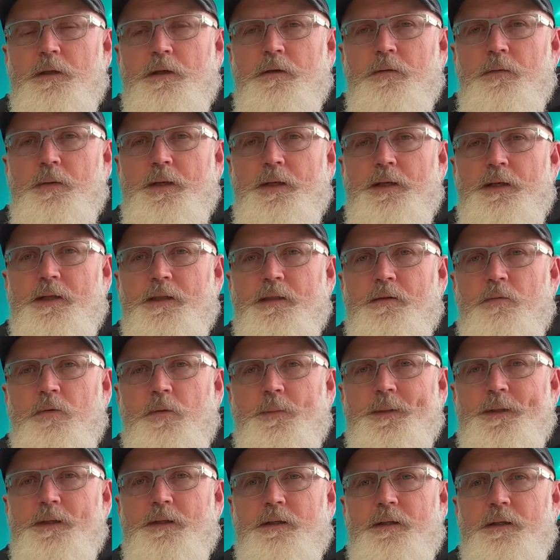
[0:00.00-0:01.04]
We had another
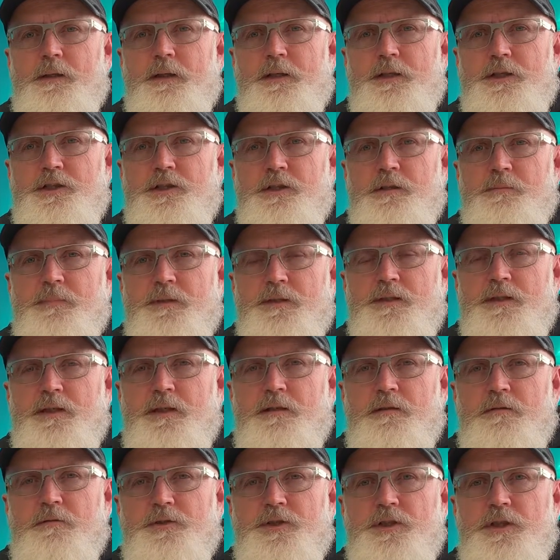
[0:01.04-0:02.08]
woman, Alicia
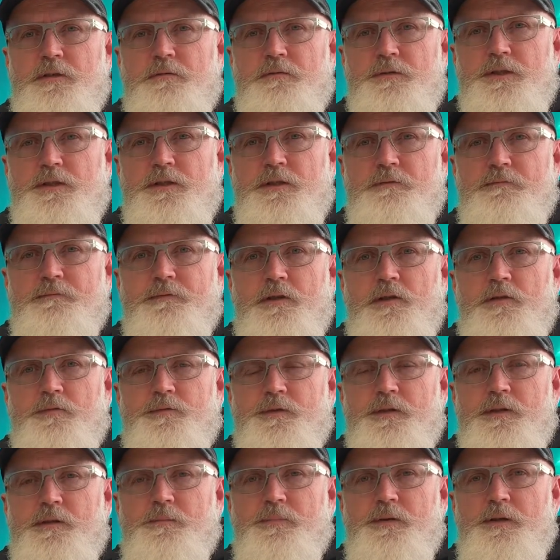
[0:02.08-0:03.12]
Patel, she was involved
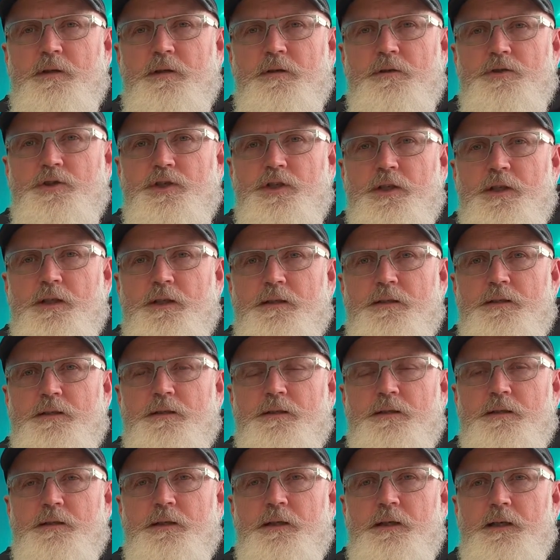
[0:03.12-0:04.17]
in the project,
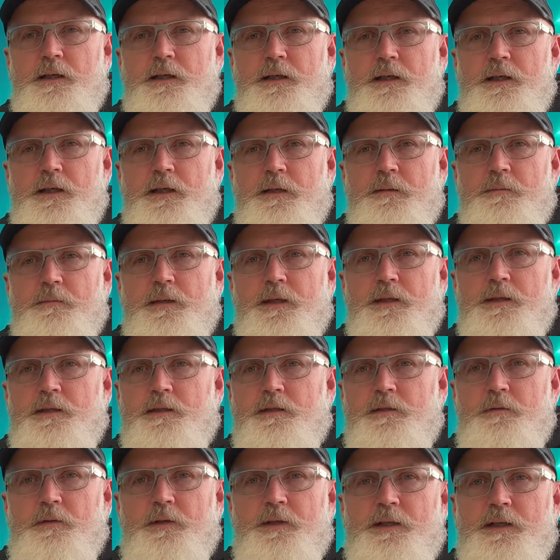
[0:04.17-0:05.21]
and then
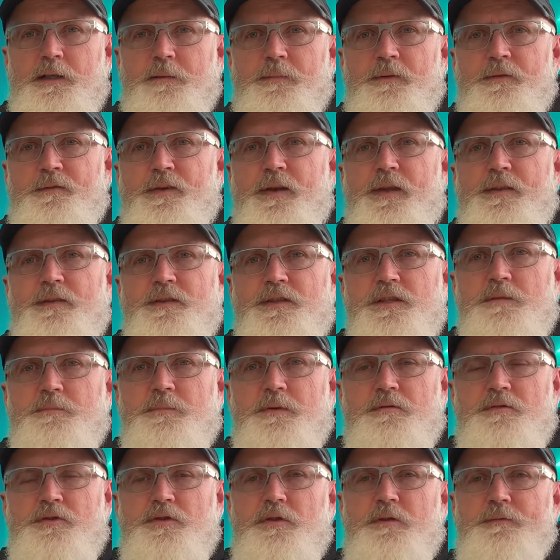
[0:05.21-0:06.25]
there were a couple of others, but
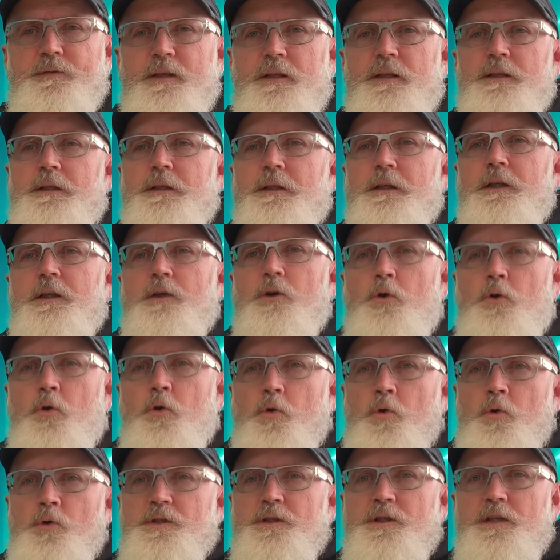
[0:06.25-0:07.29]
it was sort of a
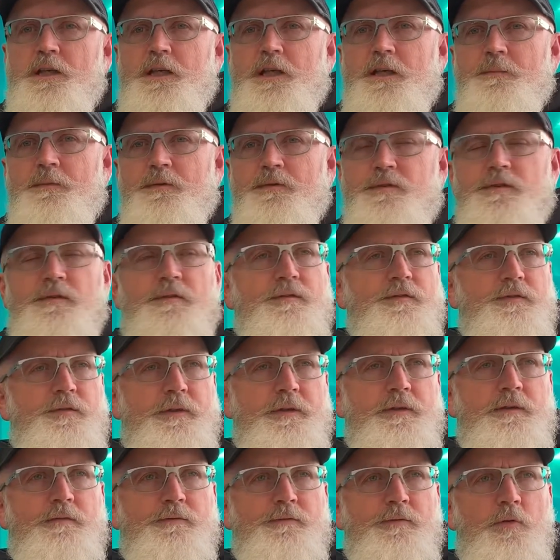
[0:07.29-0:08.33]
core team of sort of
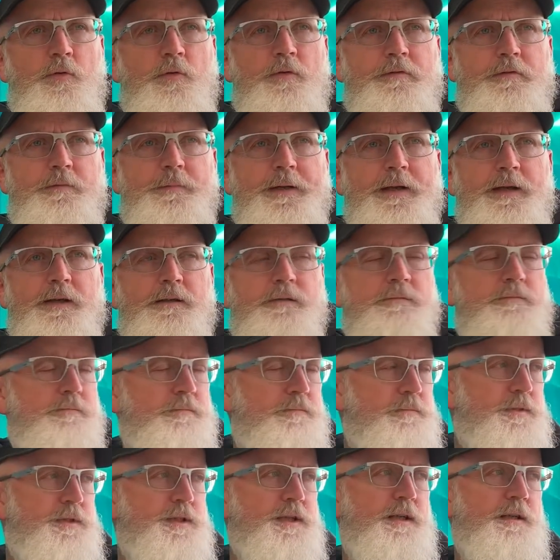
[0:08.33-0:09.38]
3 or 4 from
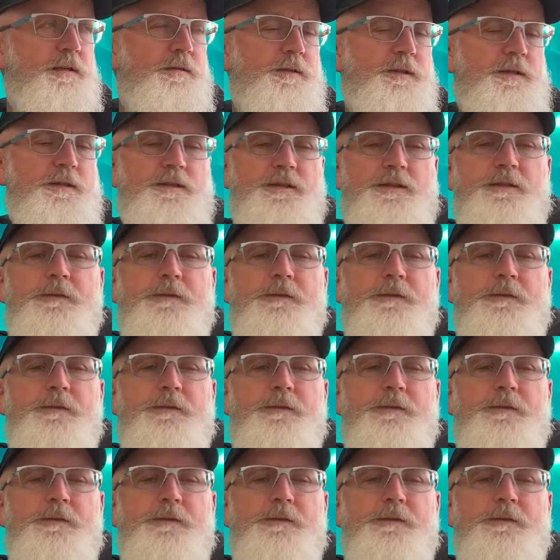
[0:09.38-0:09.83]
our side of things.